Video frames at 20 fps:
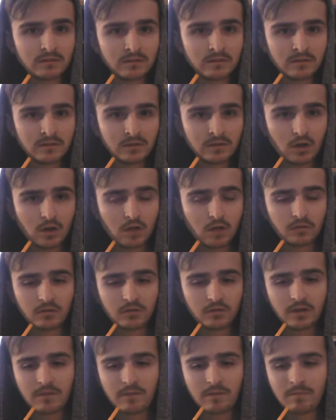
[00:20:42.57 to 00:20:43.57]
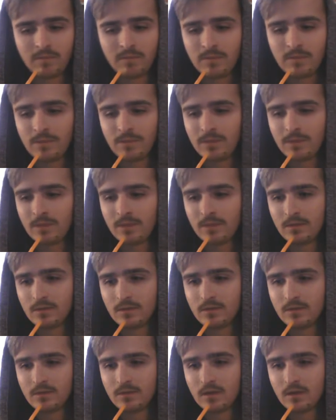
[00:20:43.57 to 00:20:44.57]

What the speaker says: So I was recovering from that.